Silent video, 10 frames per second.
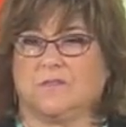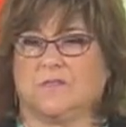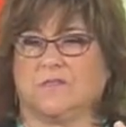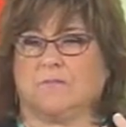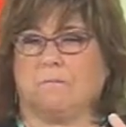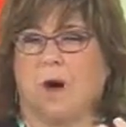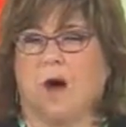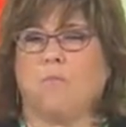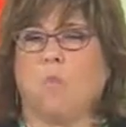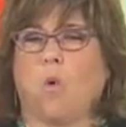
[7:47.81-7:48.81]
Does
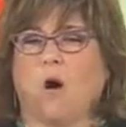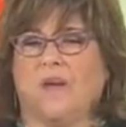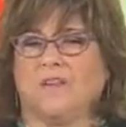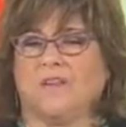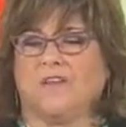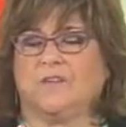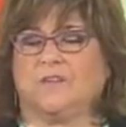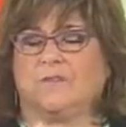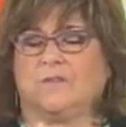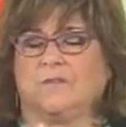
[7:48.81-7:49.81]
mom want
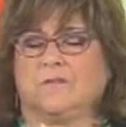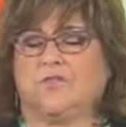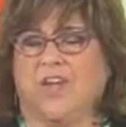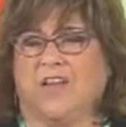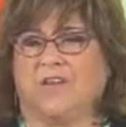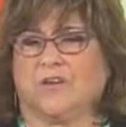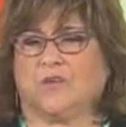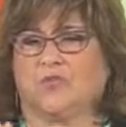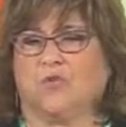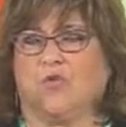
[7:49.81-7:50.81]
Jane to
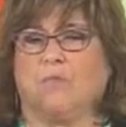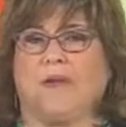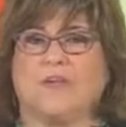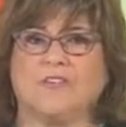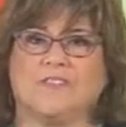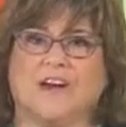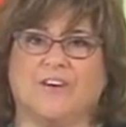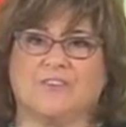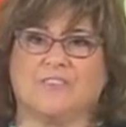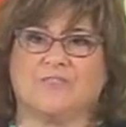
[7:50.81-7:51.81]
control Michael's
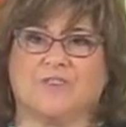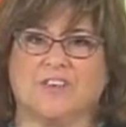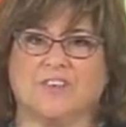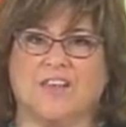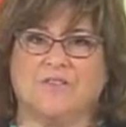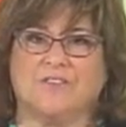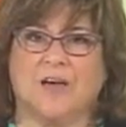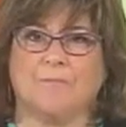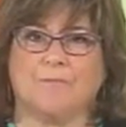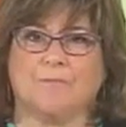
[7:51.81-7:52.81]
inheritance for his
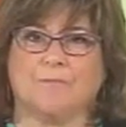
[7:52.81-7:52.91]
lifetime?